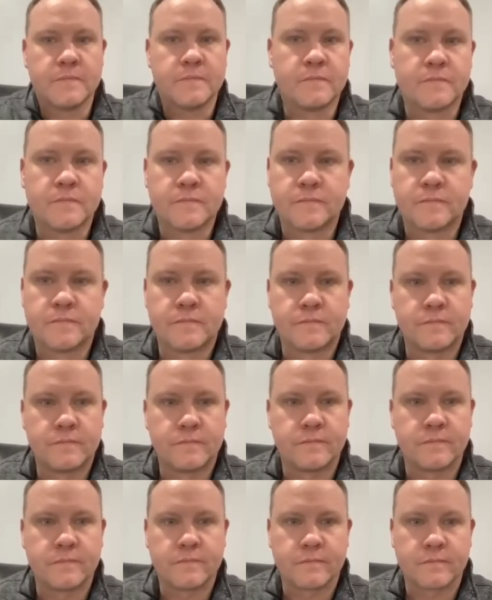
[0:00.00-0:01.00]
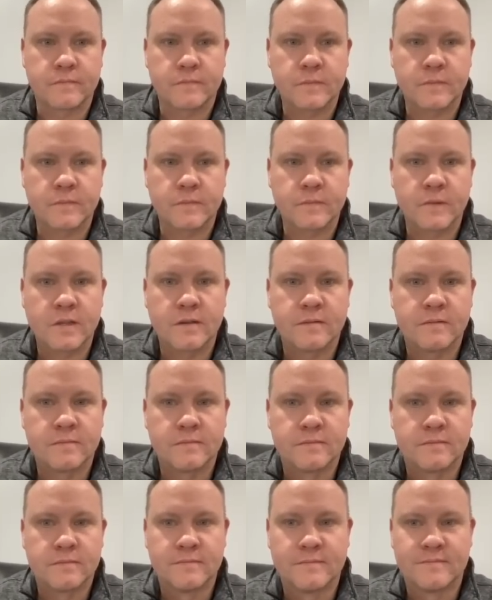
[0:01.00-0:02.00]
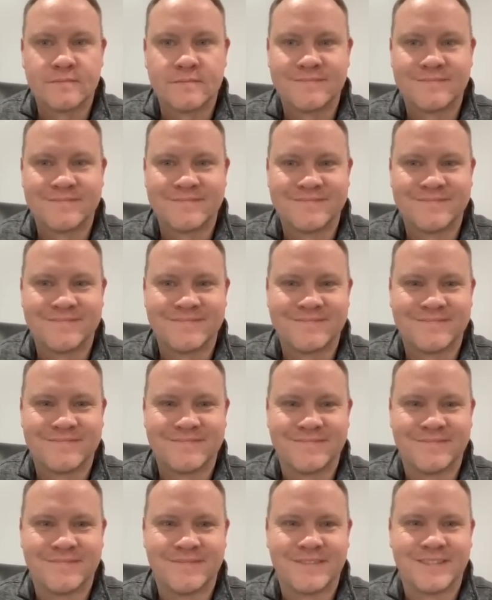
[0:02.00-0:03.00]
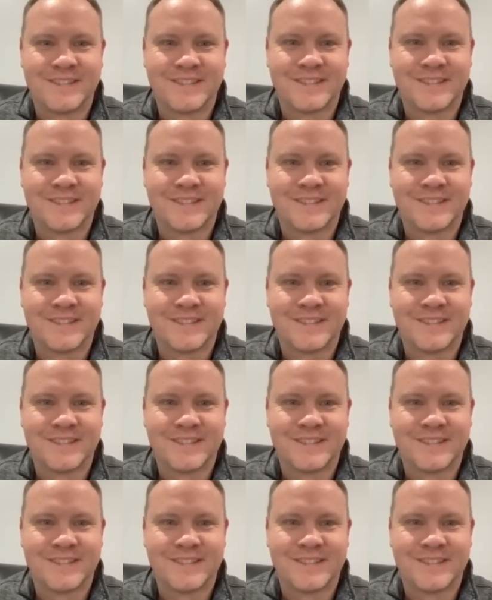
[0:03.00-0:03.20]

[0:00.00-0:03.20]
[no speech]